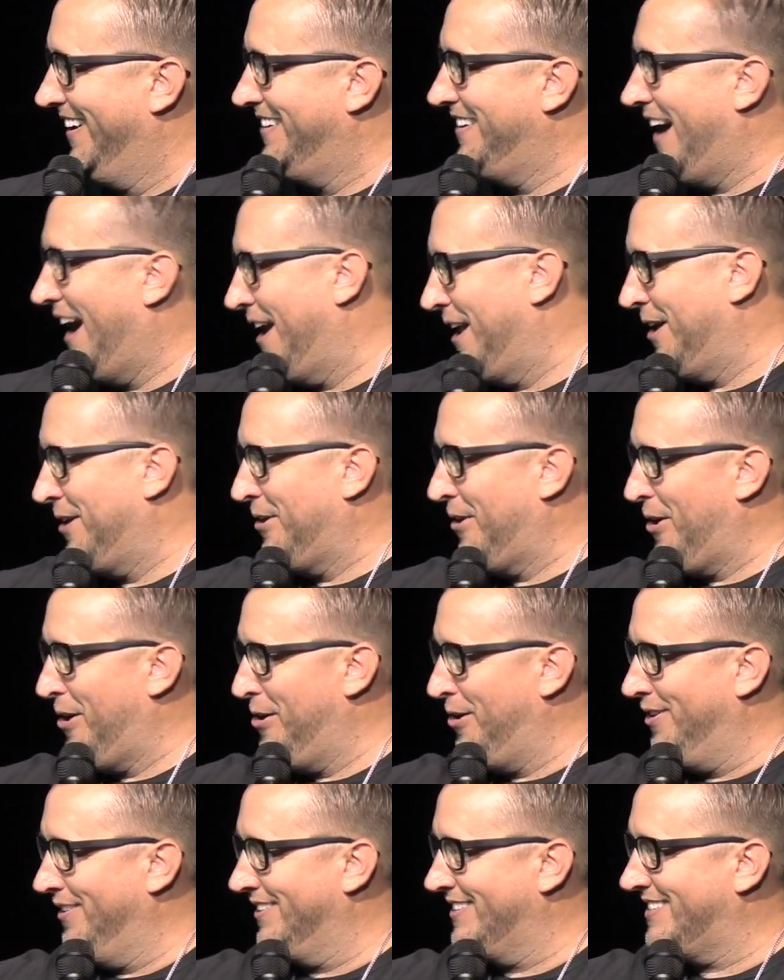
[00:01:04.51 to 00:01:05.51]
not at
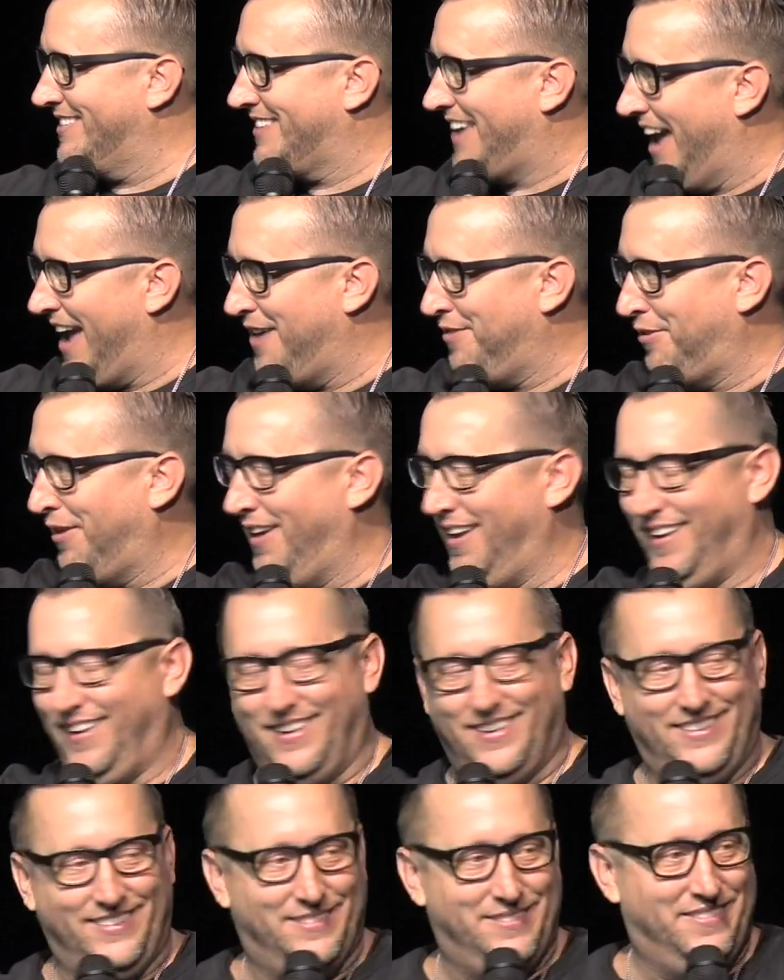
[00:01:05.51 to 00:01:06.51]
all
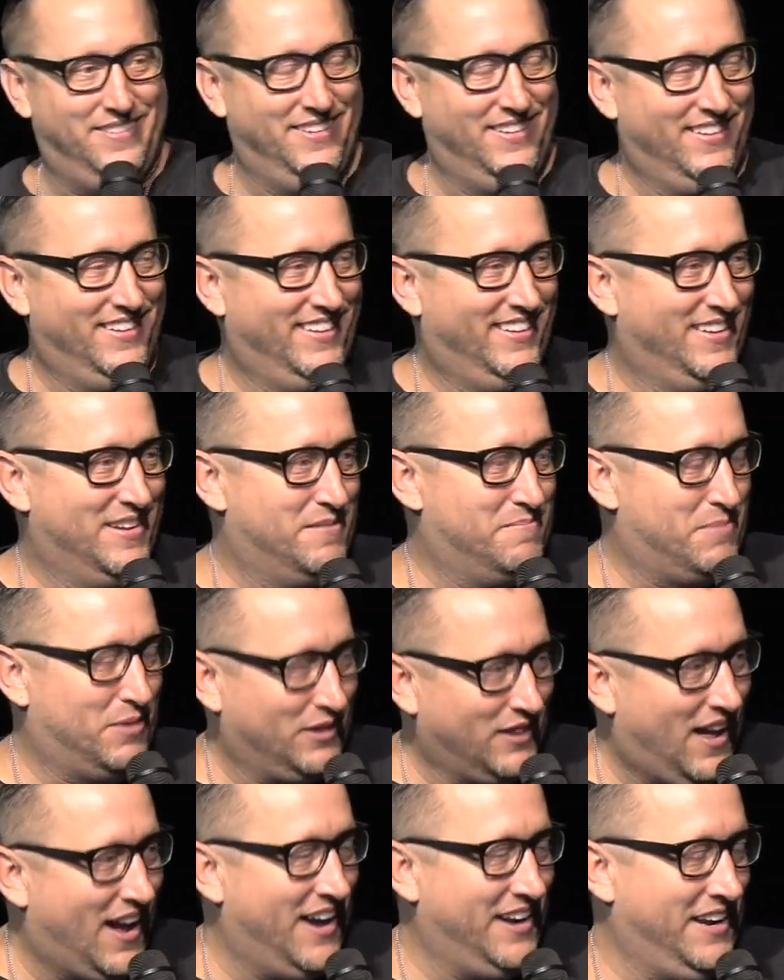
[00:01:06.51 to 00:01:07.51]
scathing and
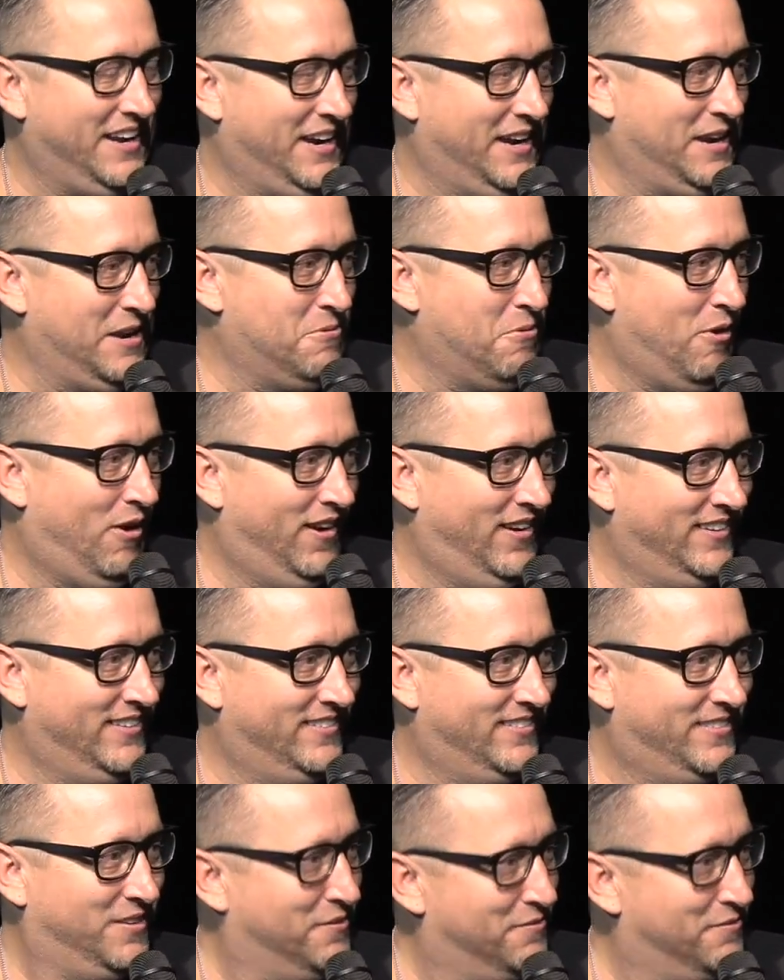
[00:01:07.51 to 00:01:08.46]
maligning anyone.